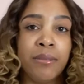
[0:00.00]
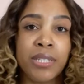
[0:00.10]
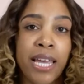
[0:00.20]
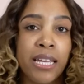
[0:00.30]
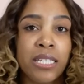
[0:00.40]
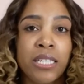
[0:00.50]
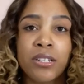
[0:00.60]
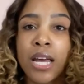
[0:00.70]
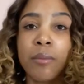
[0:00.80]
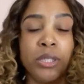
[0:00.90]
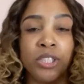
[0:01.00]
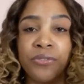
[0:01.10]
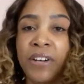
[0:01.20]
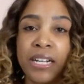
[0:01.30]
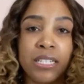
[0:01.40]
some text. There's not a bunch of
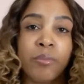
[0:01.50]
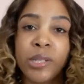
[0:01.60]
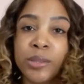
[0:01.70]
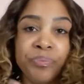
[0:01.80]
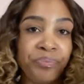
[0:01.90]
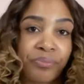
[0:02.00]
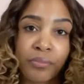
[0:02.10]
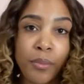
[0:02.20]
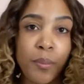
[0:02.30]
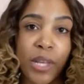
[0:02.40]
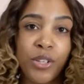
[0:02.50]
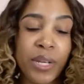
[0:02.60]
fonts, but you